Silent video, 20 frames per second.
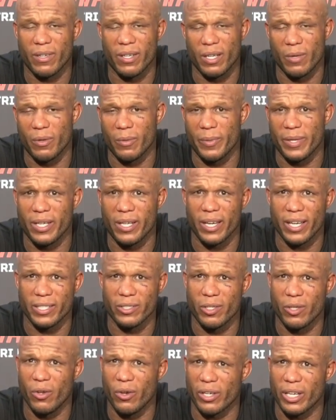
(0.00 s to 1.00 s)
It would have been
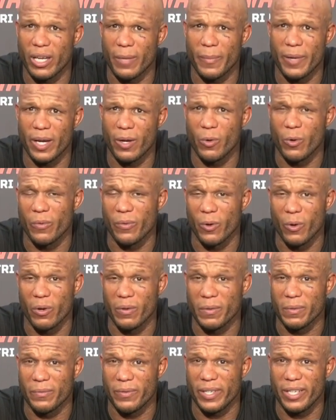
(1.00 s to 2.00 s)
nice to knock him out
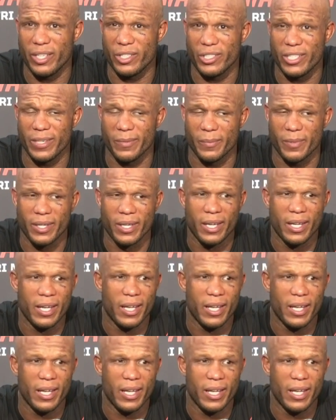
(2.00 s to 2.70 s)
or even finish him.